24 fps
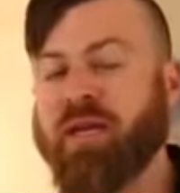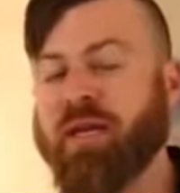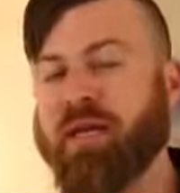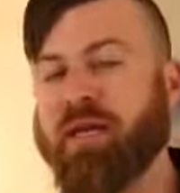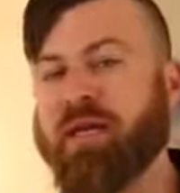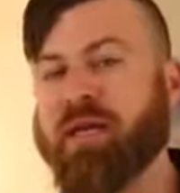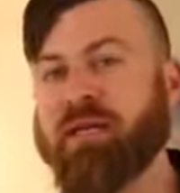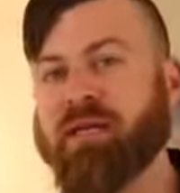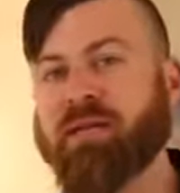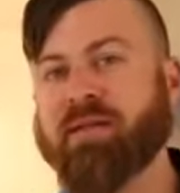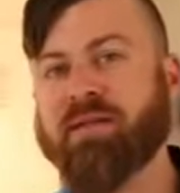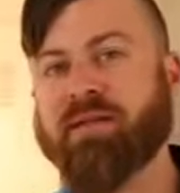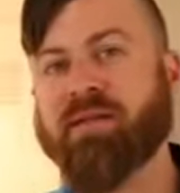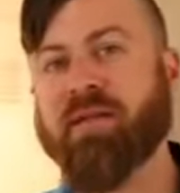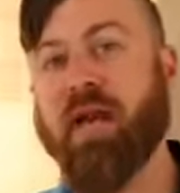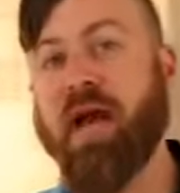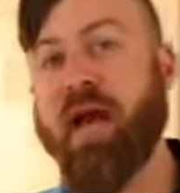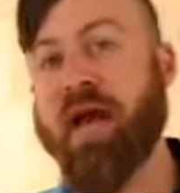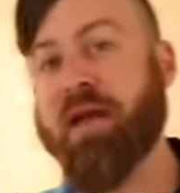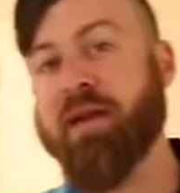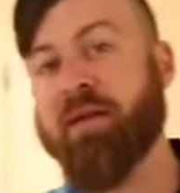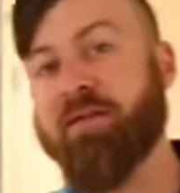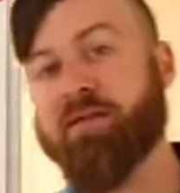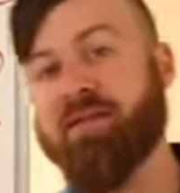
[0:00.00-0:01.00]
is
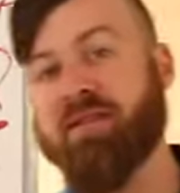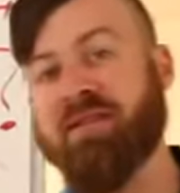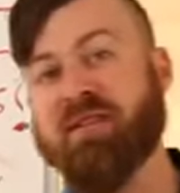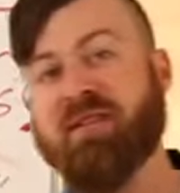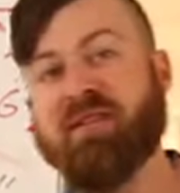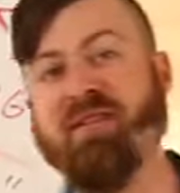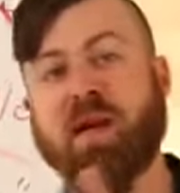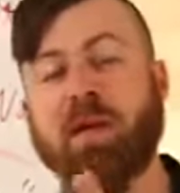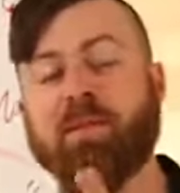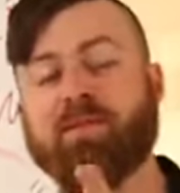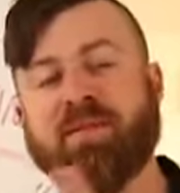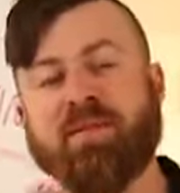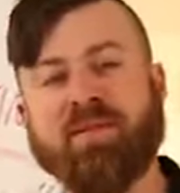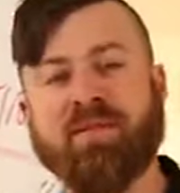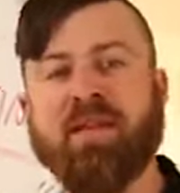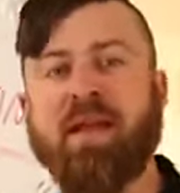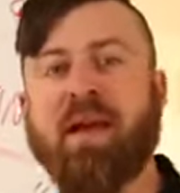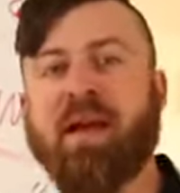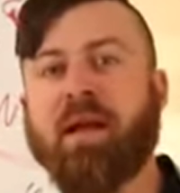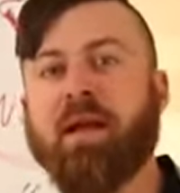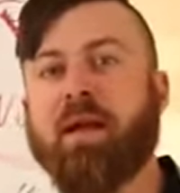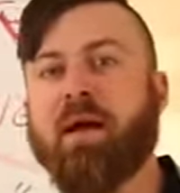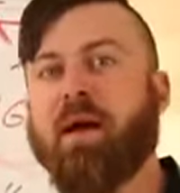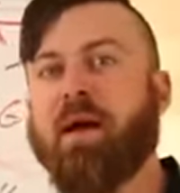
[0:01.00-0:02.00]
kind of a subset